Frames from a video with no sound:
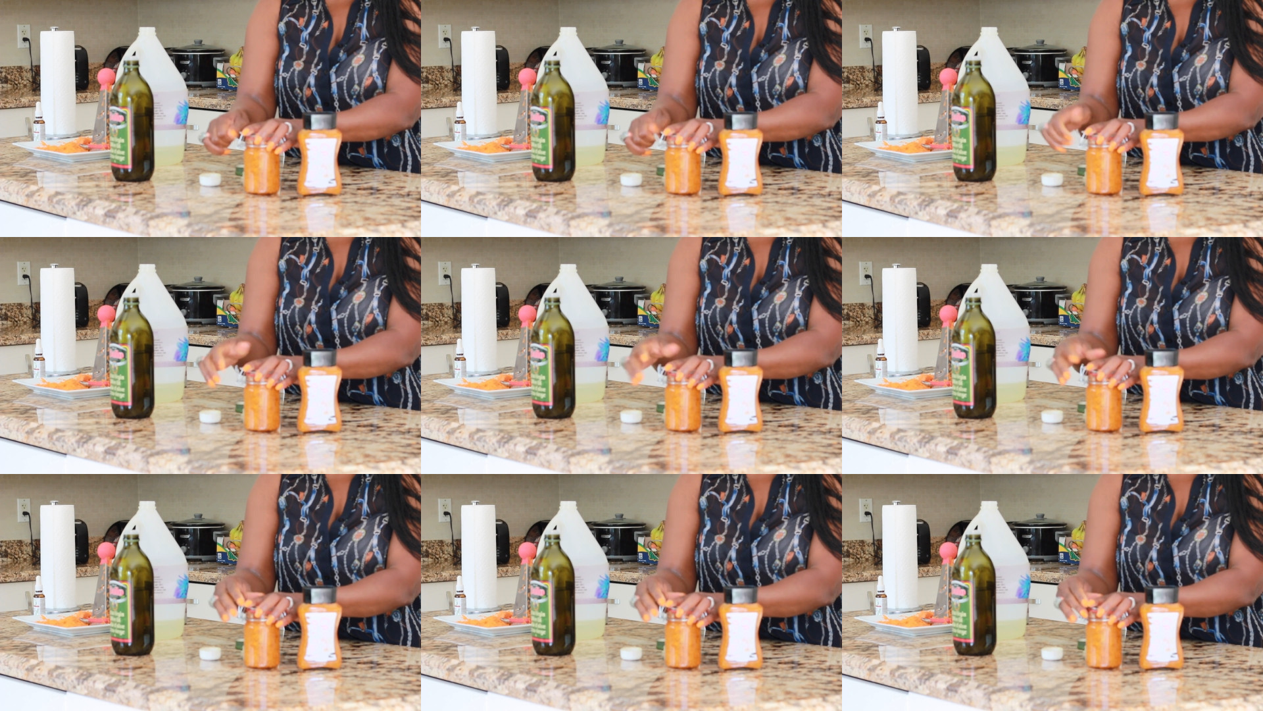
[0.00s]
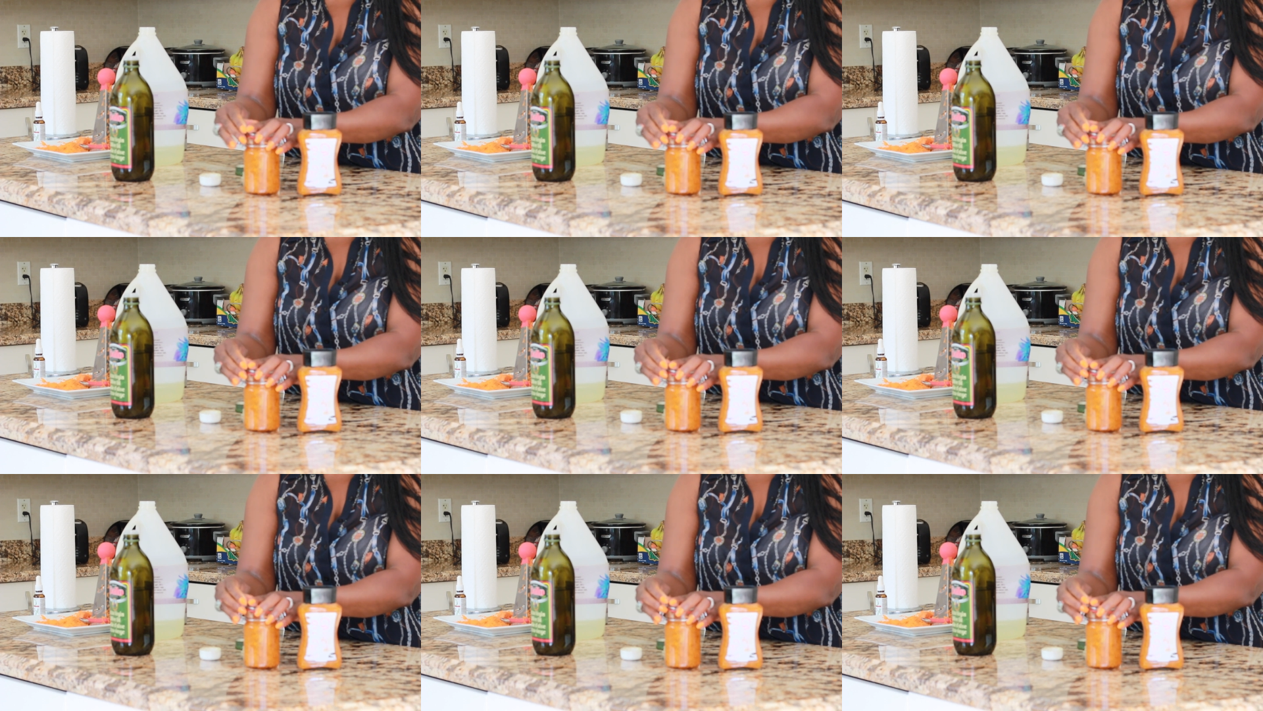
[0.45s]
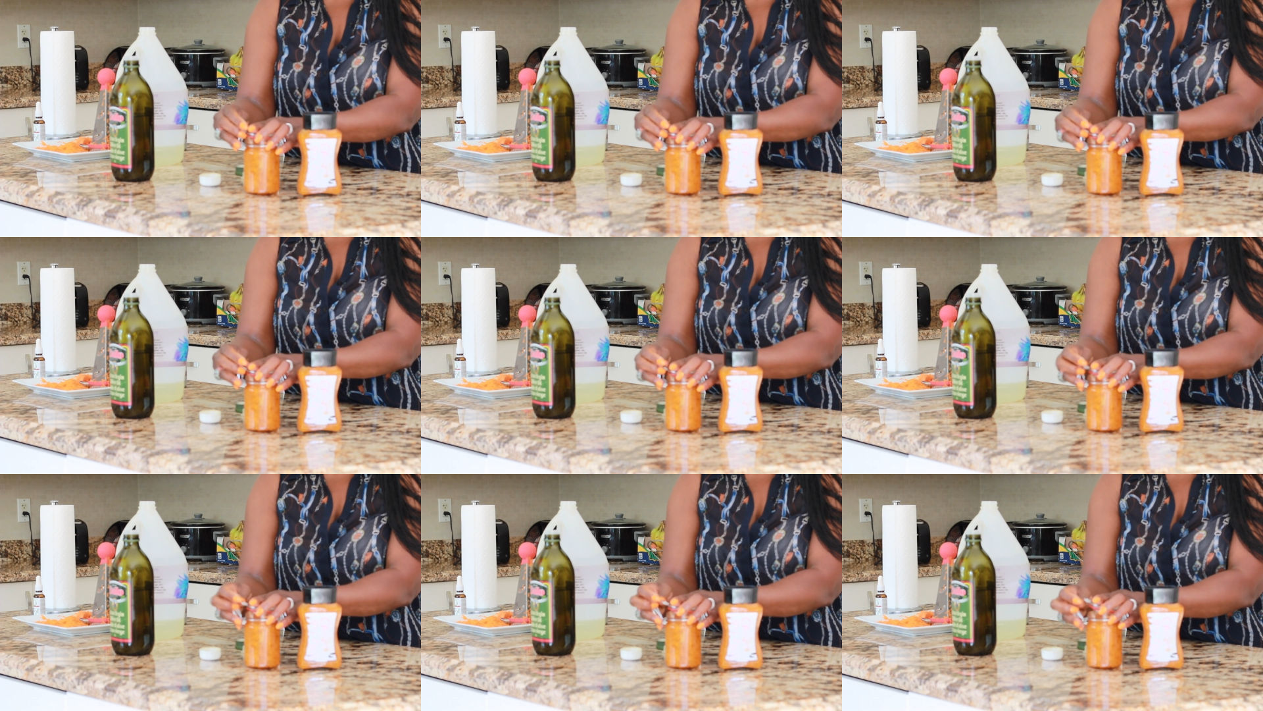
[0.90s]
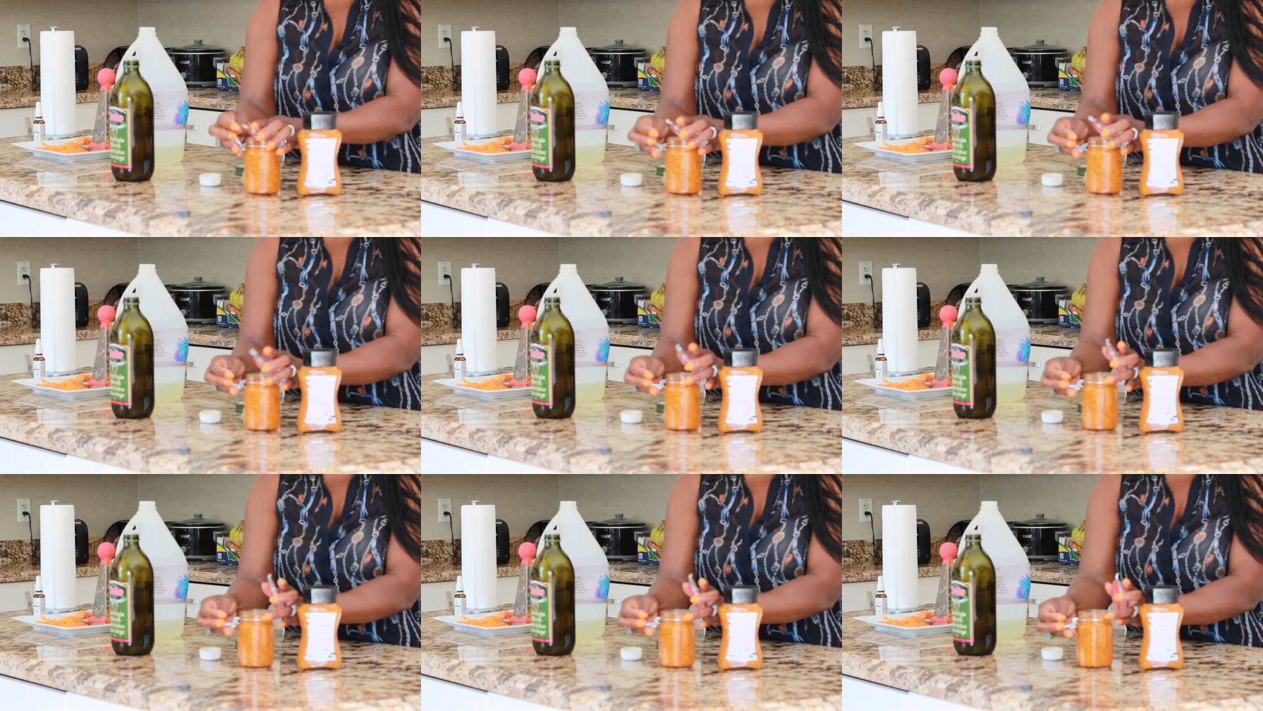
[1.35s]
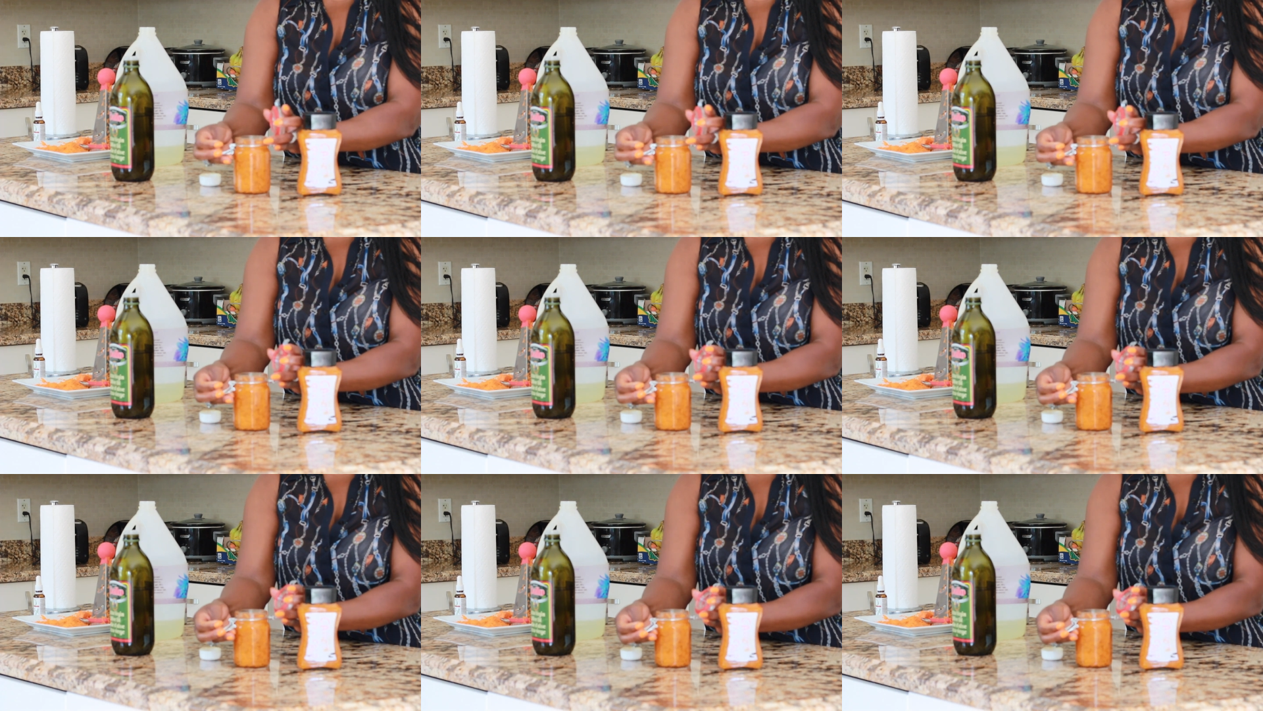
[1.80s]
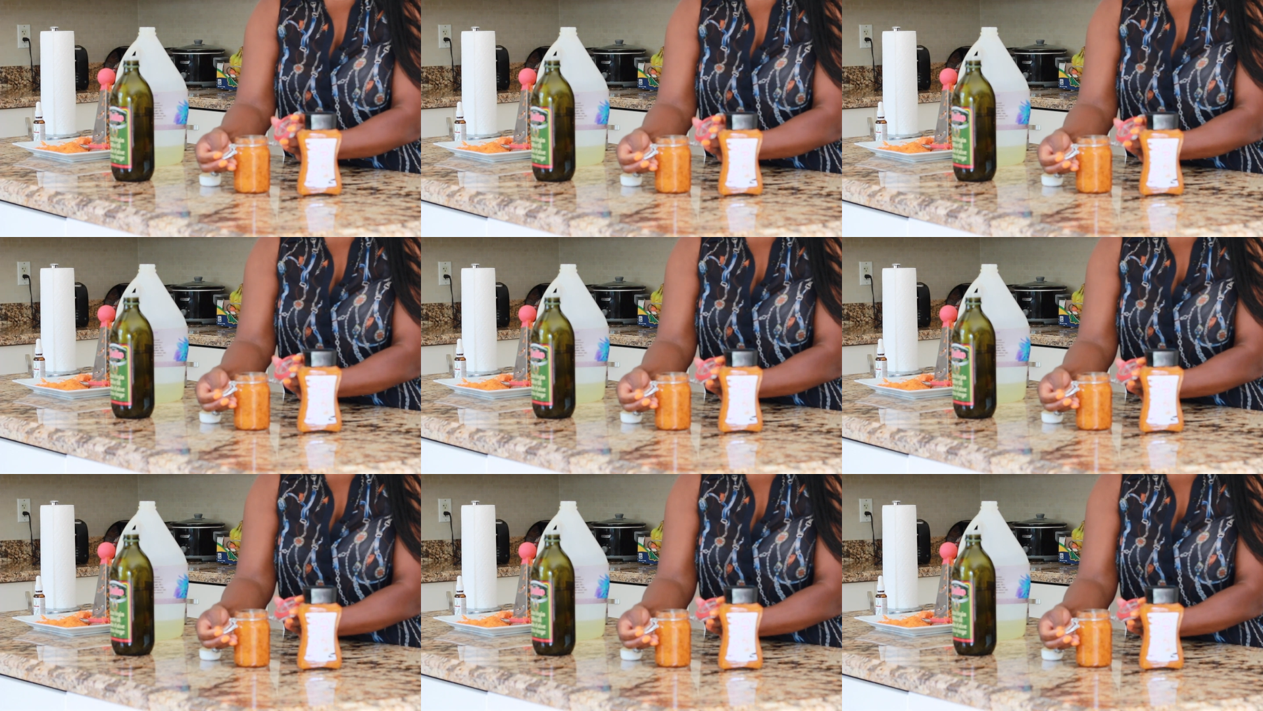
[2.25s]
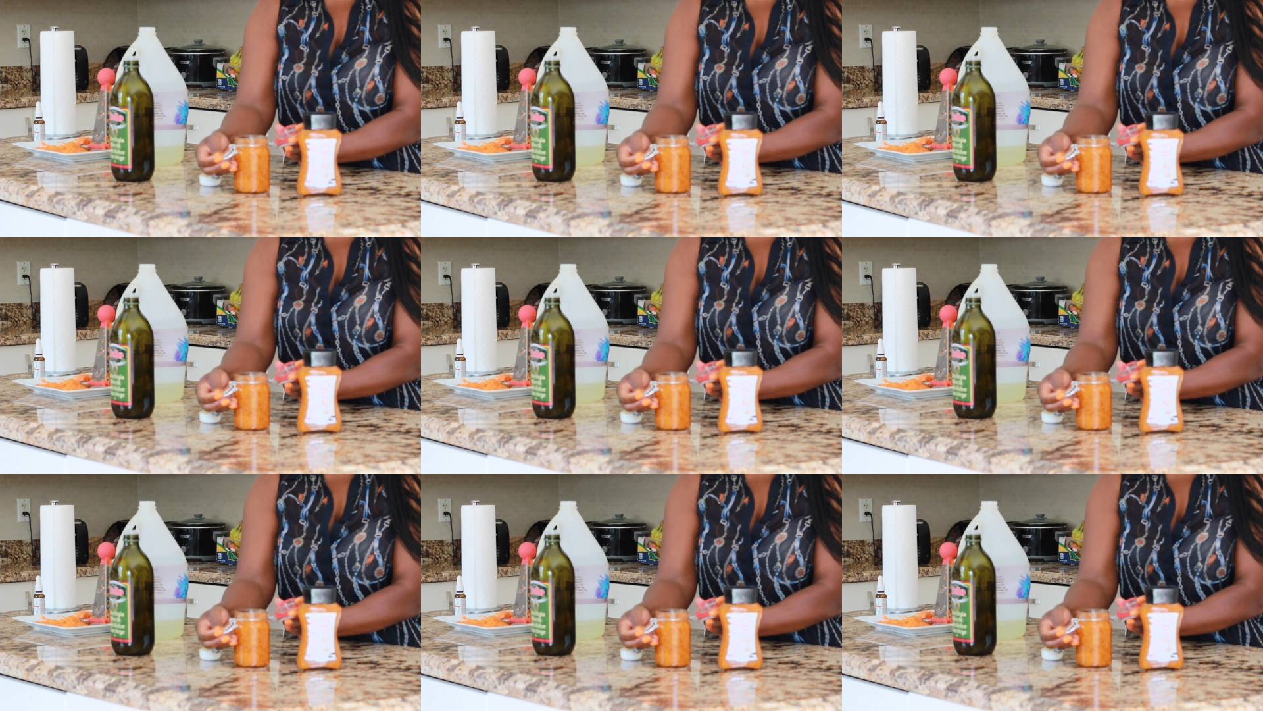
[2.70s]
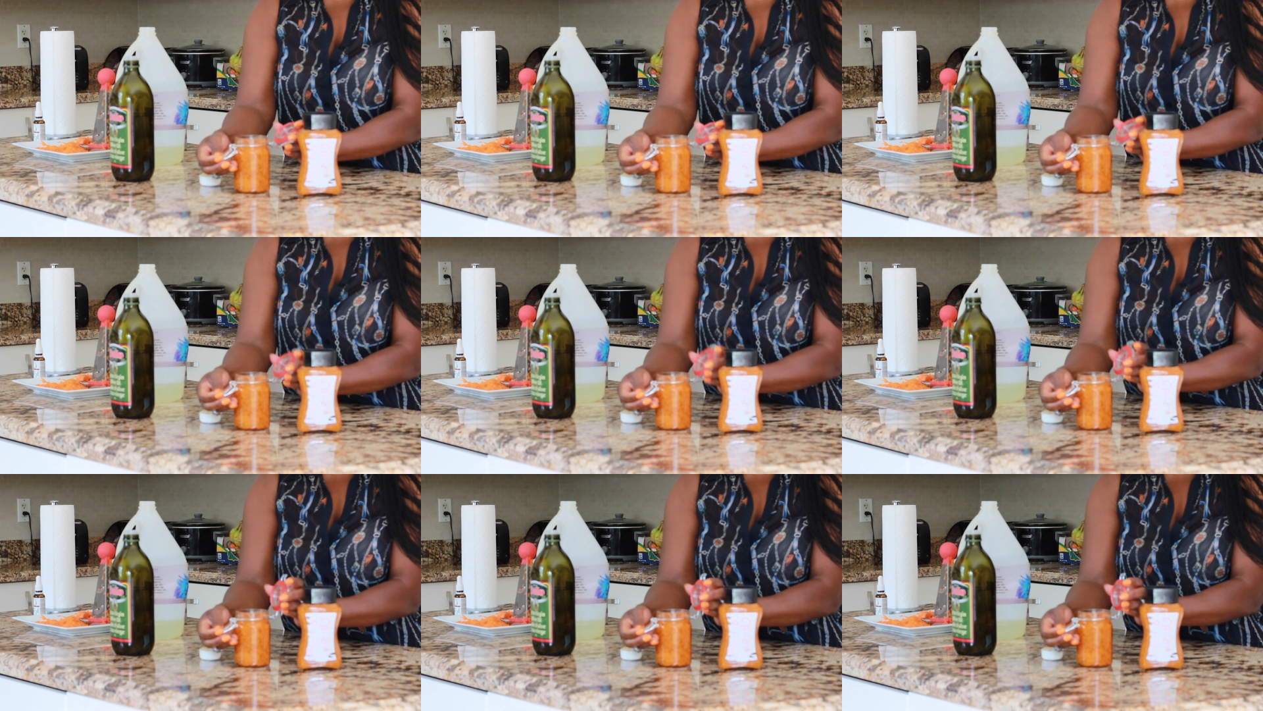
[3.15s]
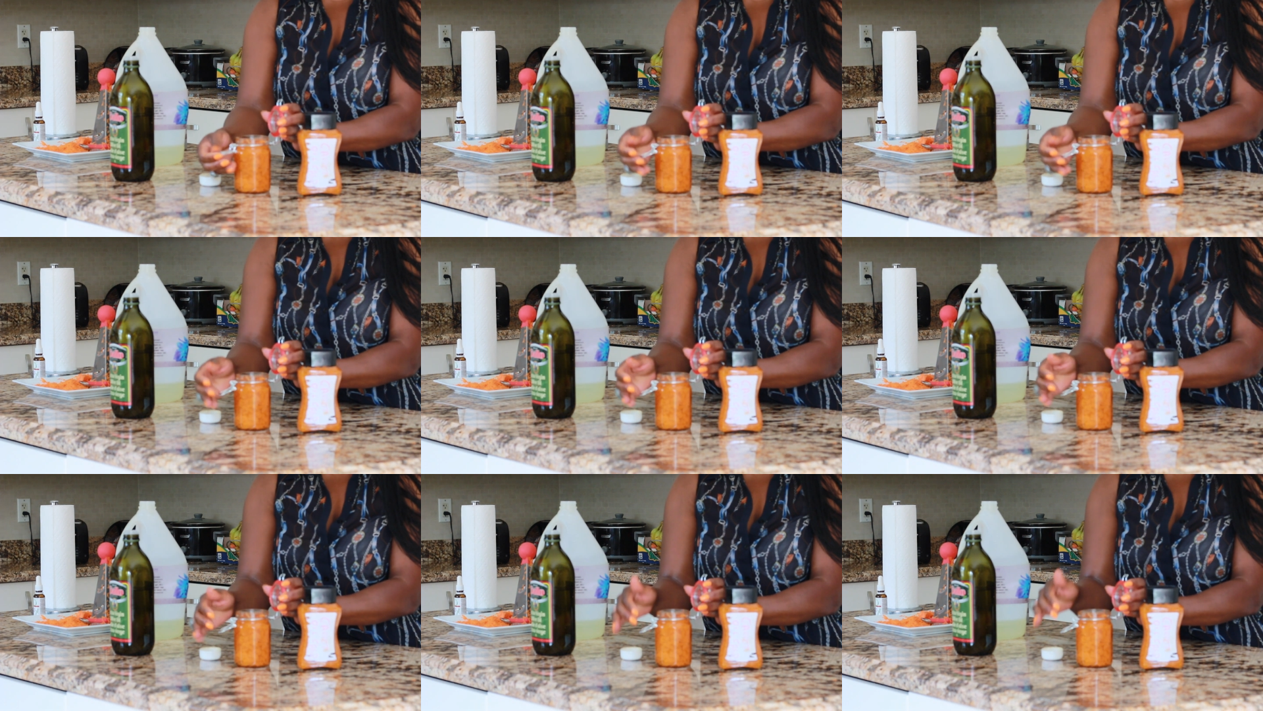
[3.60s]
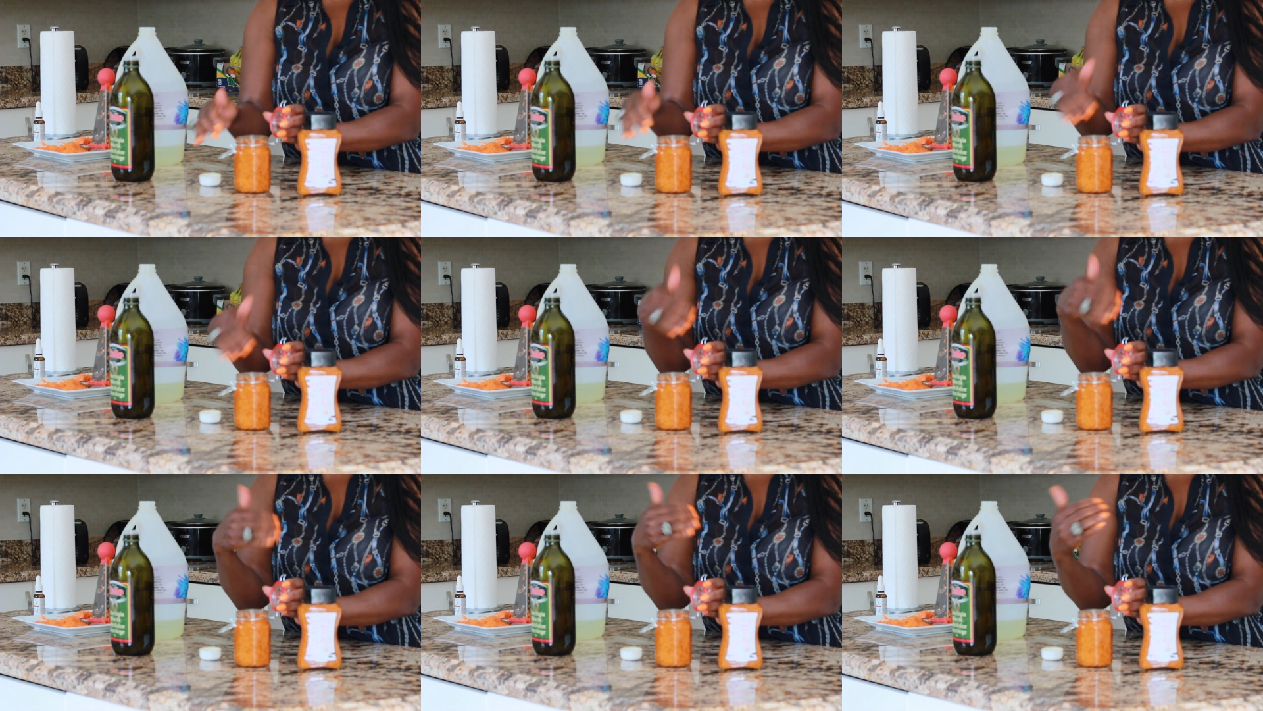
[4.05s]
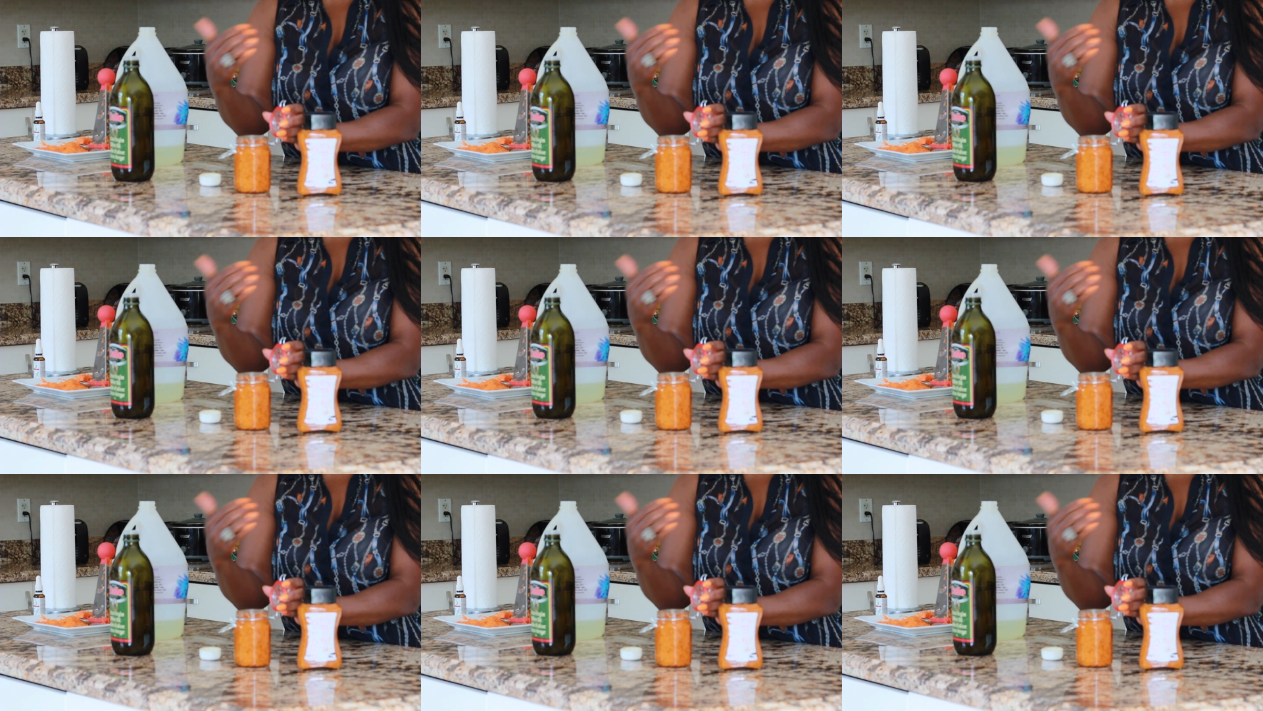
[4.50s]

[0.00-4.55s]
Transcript: (no speaker visible)